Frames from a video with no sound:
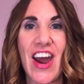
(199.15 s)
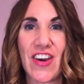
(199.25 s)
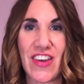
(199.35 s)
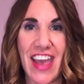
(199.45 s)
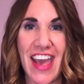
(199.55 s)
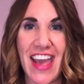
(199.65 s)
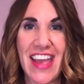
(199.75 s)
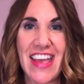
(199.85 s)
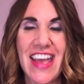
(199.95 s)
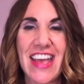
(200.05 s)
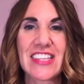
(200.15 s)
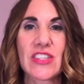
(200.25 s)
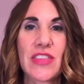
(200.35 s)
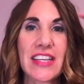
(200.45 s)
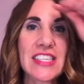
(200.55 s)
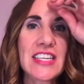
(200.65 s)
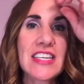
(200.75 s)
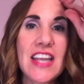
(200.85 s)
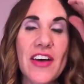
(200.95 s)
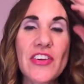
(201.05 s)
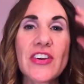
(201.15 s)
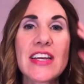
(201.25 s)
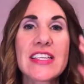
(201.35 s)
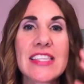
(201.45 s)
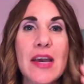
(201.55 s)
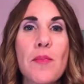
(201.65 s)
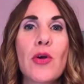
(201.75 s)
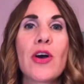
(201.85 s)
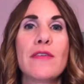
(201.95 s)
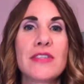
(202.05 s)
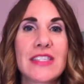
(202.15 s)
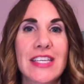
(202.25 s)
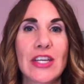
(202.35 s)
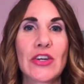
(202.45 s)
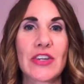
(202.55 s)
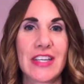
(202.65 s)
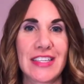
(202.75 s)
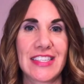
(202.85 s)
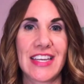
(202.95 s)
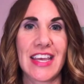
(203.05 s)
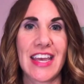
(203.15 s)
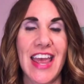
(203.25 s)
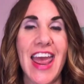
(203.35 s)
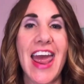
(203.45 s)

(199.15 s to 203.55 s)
Okay, so that's another example of synchronicity.